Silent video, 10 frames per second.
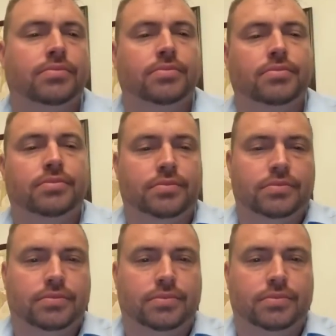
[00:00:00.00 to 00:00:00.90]

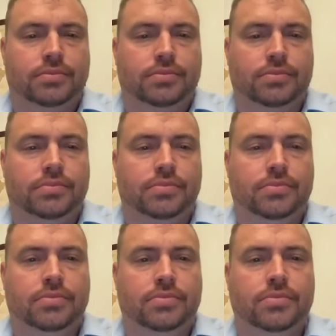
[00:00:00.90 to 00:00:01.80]

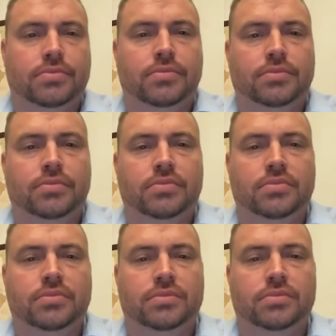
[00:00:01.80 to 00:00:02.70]

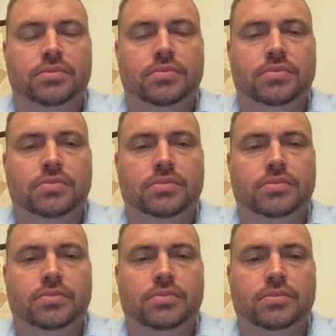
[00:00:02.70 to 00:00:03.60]

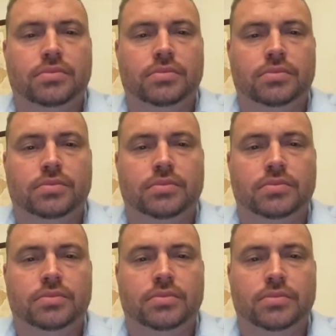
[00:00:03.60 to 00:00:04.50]

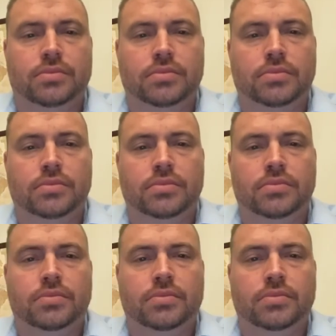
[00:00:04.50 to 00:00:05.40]

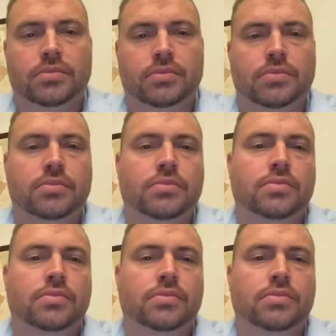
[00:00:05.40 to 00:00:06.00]
This person isn't speaking.